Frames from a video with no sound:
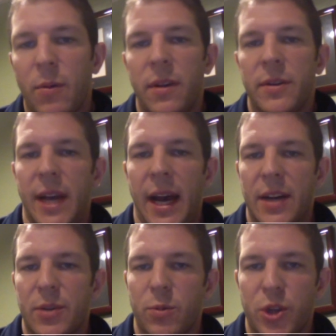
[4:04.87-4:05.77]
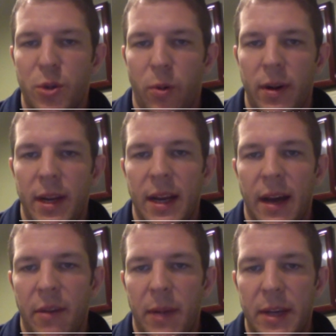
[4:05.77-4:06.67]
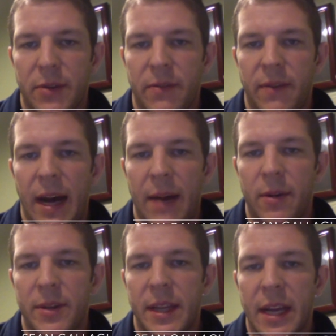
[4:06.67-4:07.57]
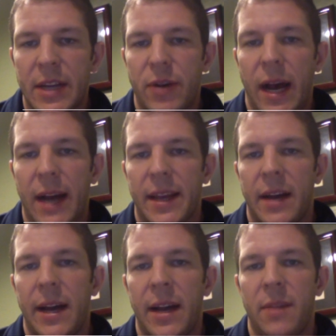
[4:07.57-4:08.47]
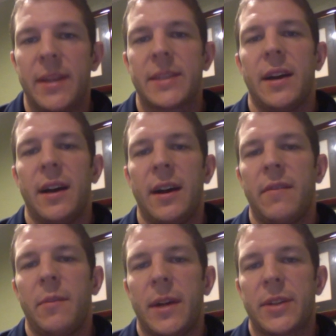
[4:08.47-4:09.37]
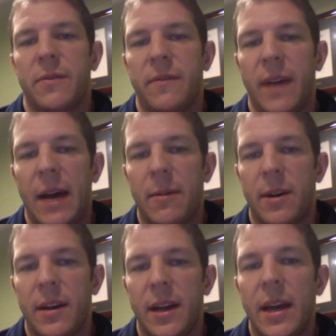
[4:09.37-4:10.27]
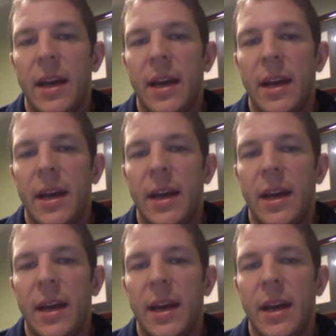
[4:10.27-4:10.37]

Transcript: where there's actual shortening of the muscle fibers and the contractile elements of the muscle fiber.